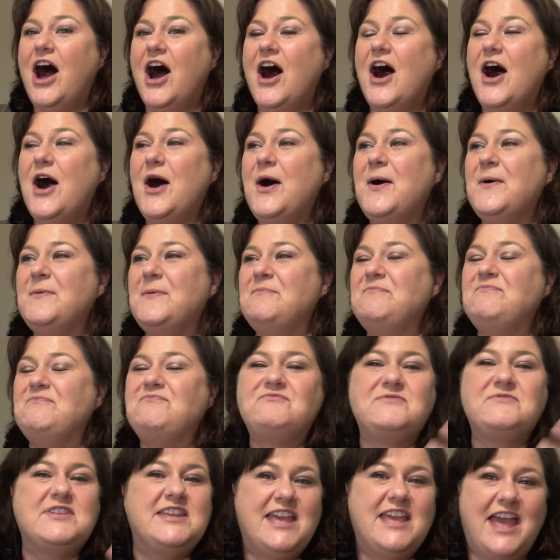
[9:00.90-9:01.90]
um,
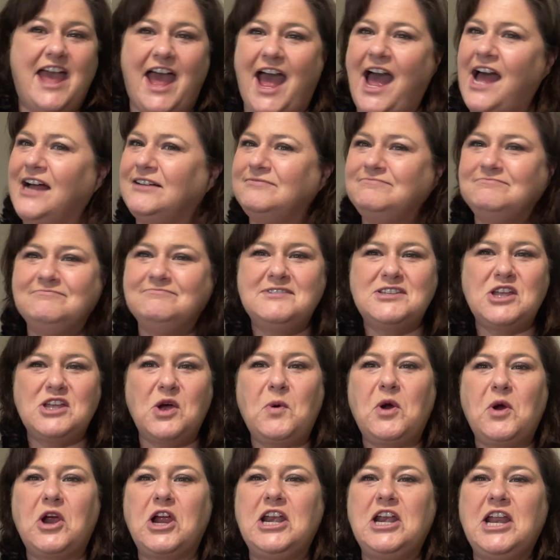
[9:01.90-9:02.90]
yeah. So
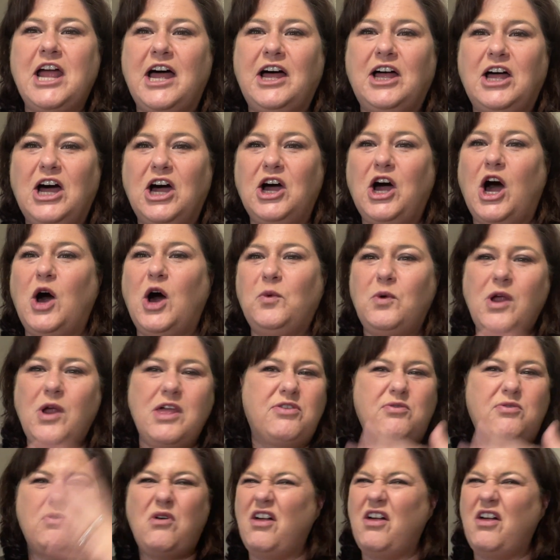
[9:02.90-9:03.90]
we're going to, I'll run through all